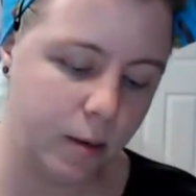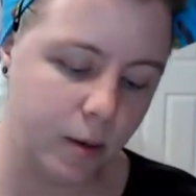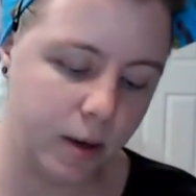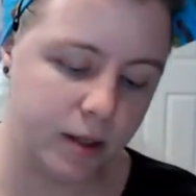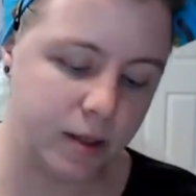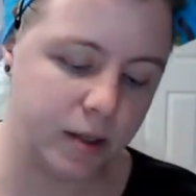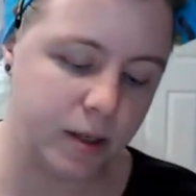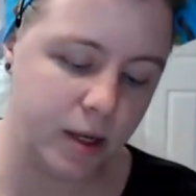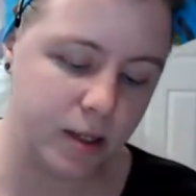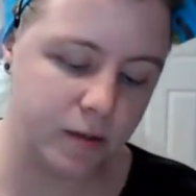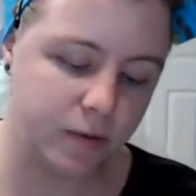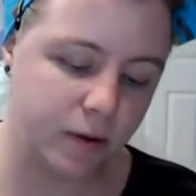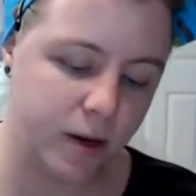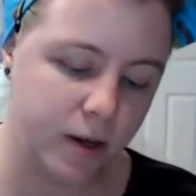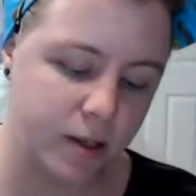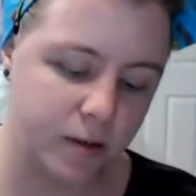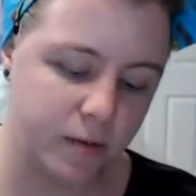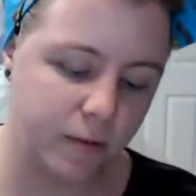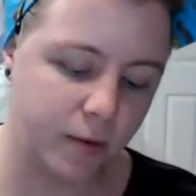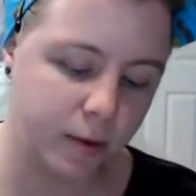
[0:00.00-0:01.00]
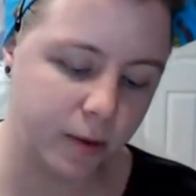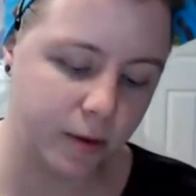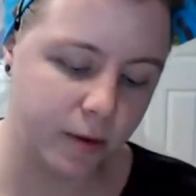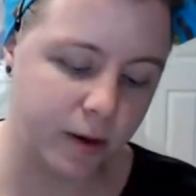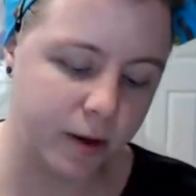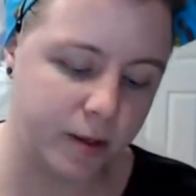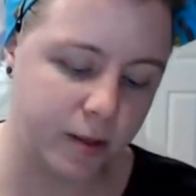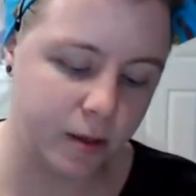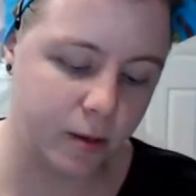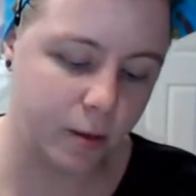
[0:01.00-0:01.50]
what it says for us for the
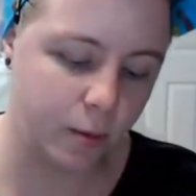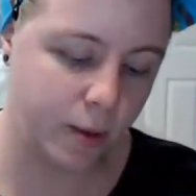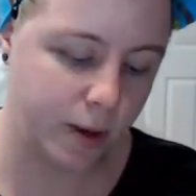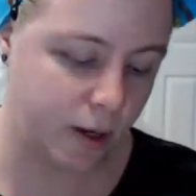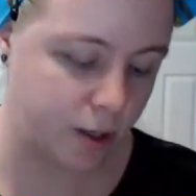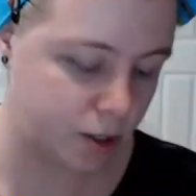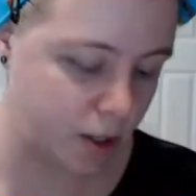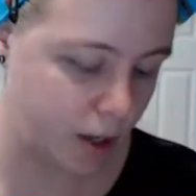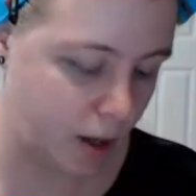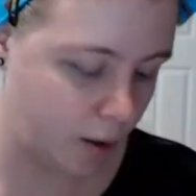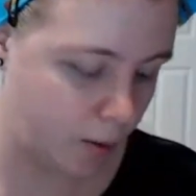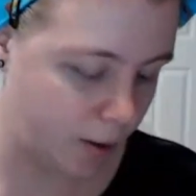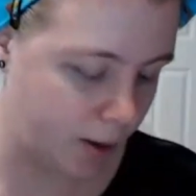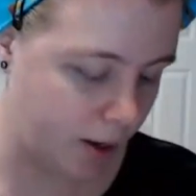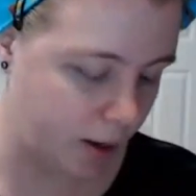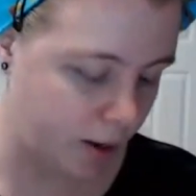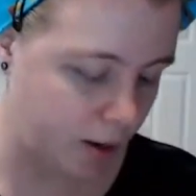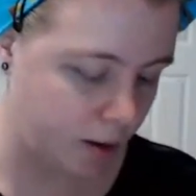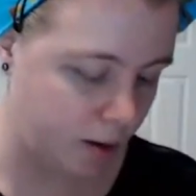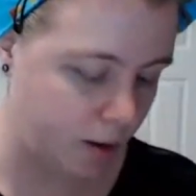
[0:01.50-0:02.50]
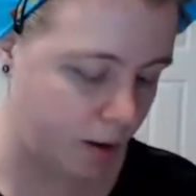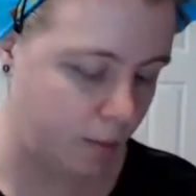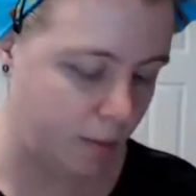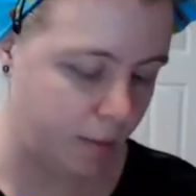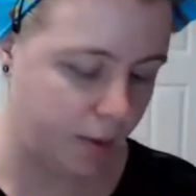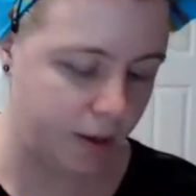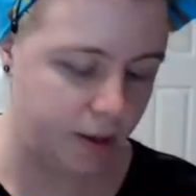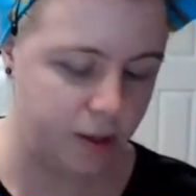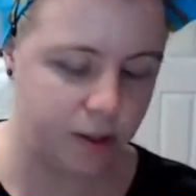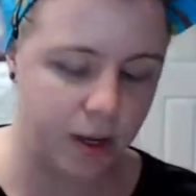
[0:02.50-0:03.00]
rest of the week, shall we?
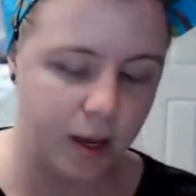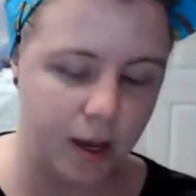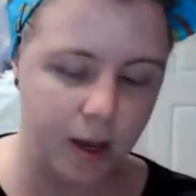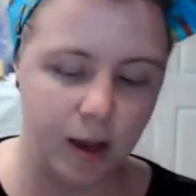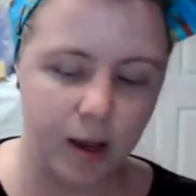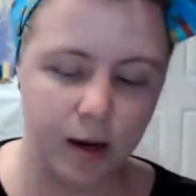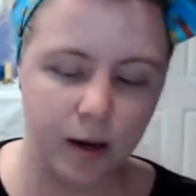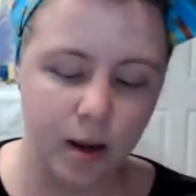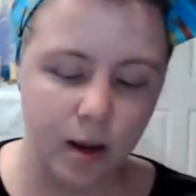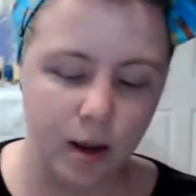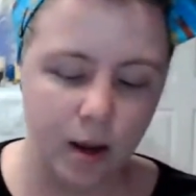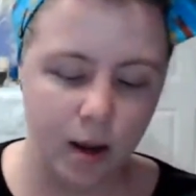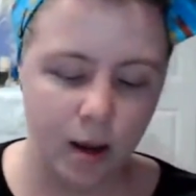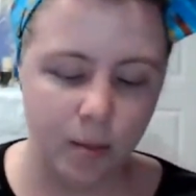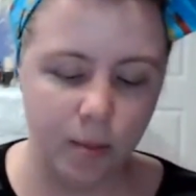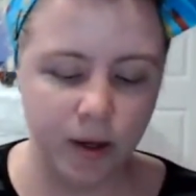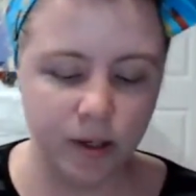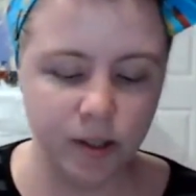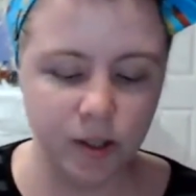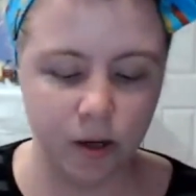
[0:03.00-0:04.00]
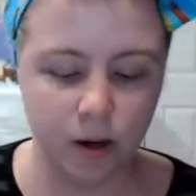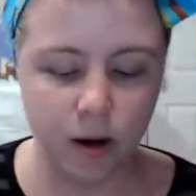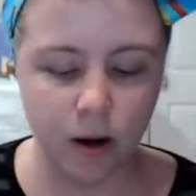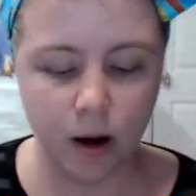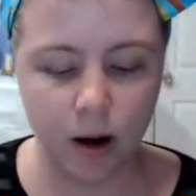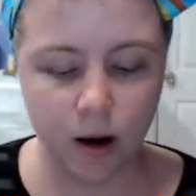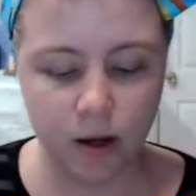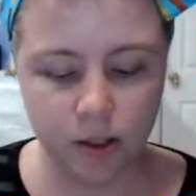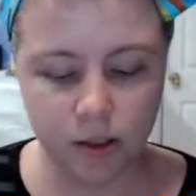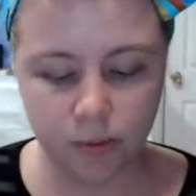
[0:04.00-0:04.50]
Oh, I just had a big chunk
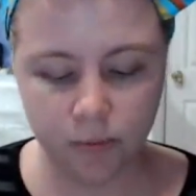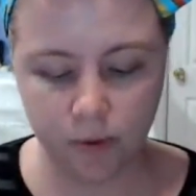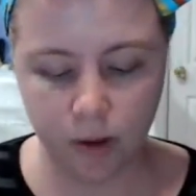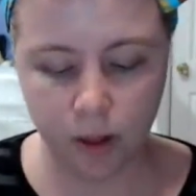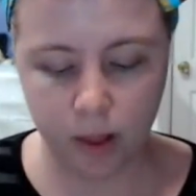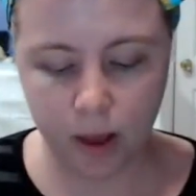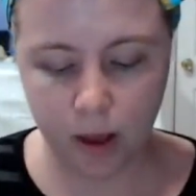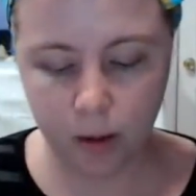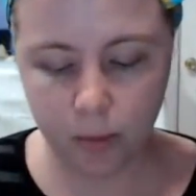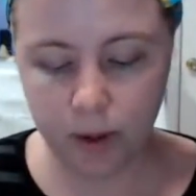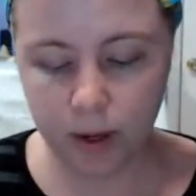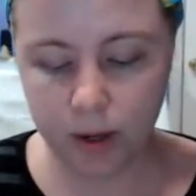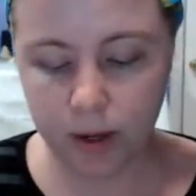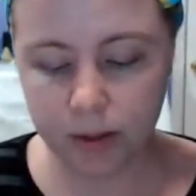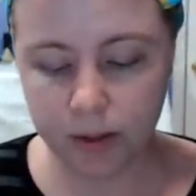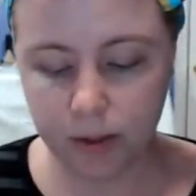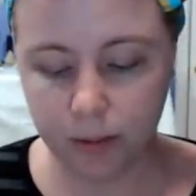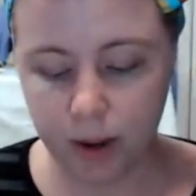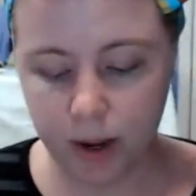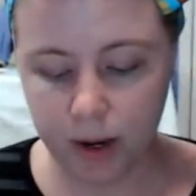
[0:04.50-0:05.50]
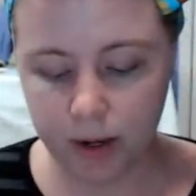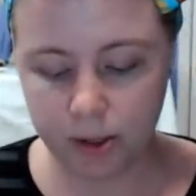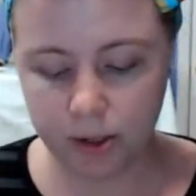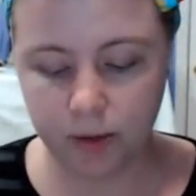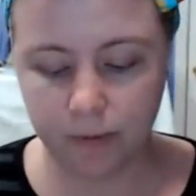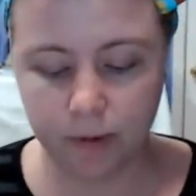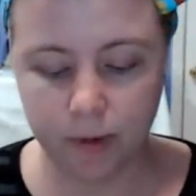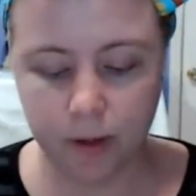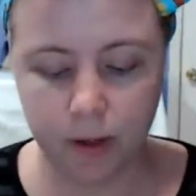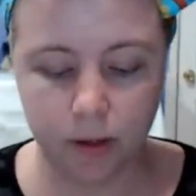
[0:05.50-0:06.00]
of cards fall out because I'm bad at
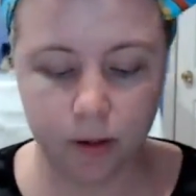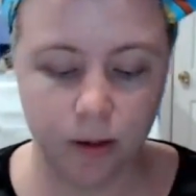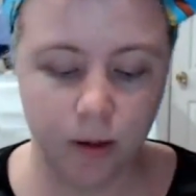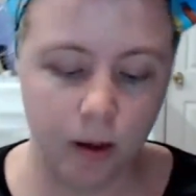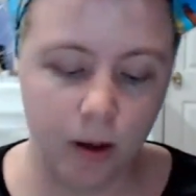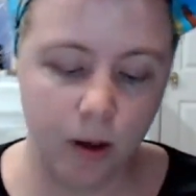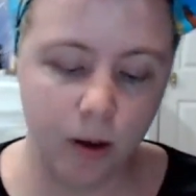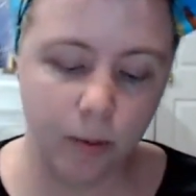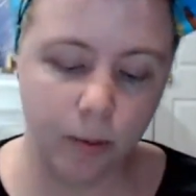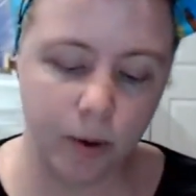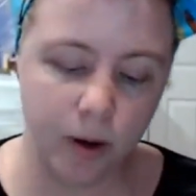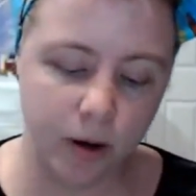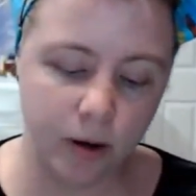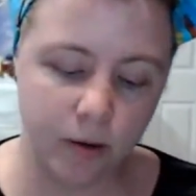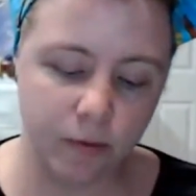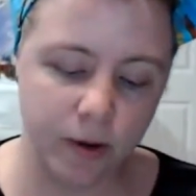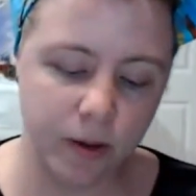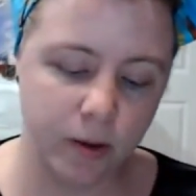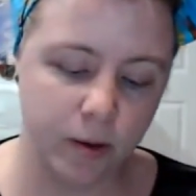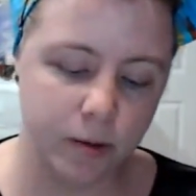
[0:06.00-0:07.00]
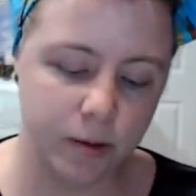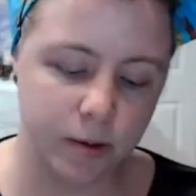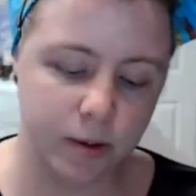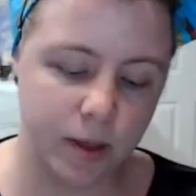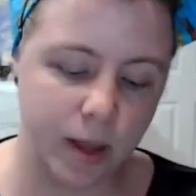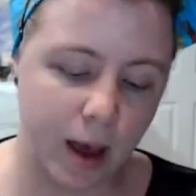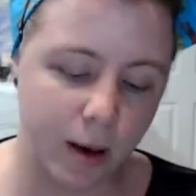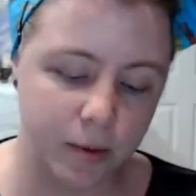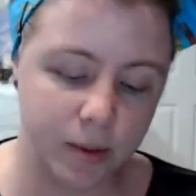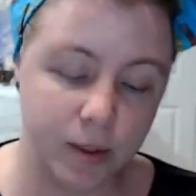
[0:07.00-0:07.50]
shuffling. I'm not going
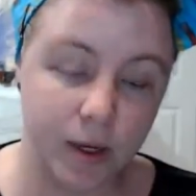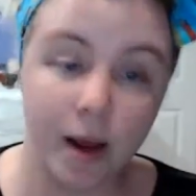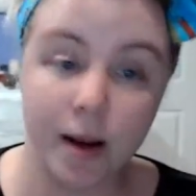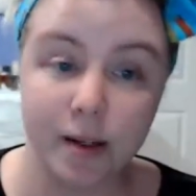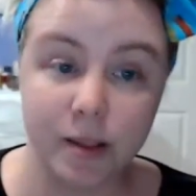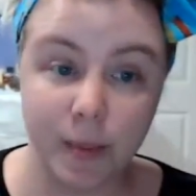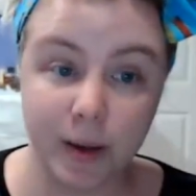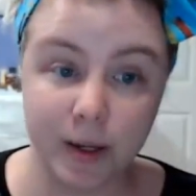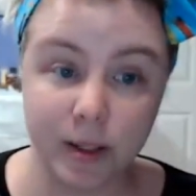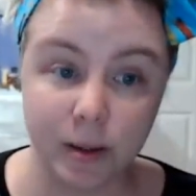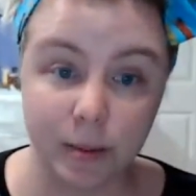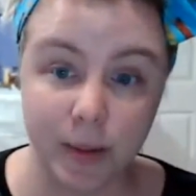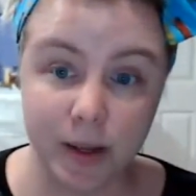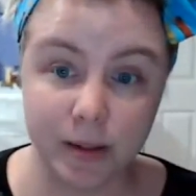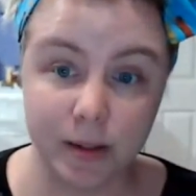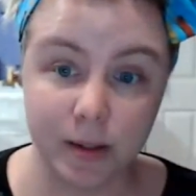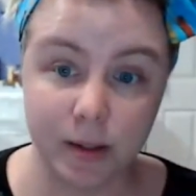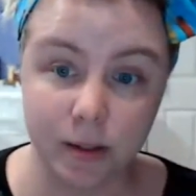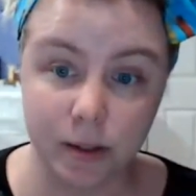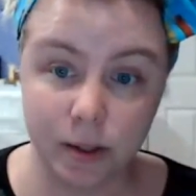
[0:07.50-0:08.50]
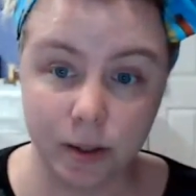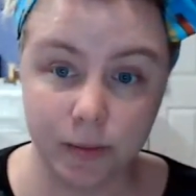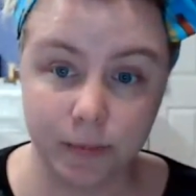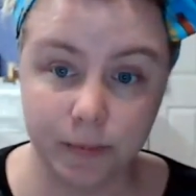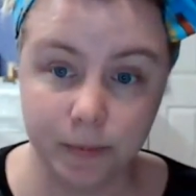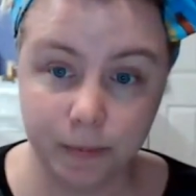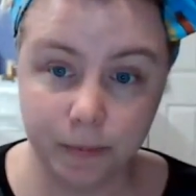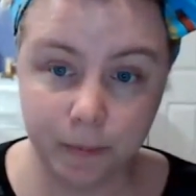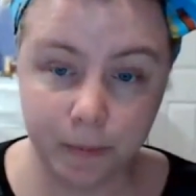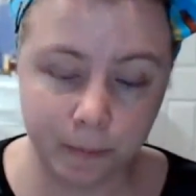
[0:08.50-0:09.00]
to read those. That was not a special
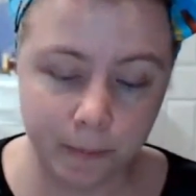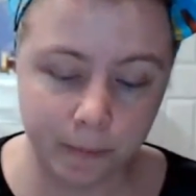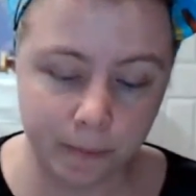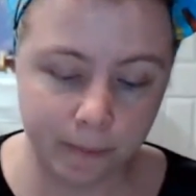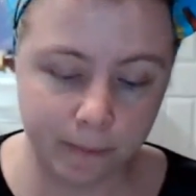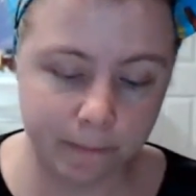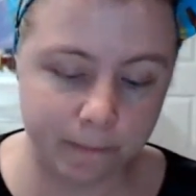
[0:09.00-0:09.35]
message.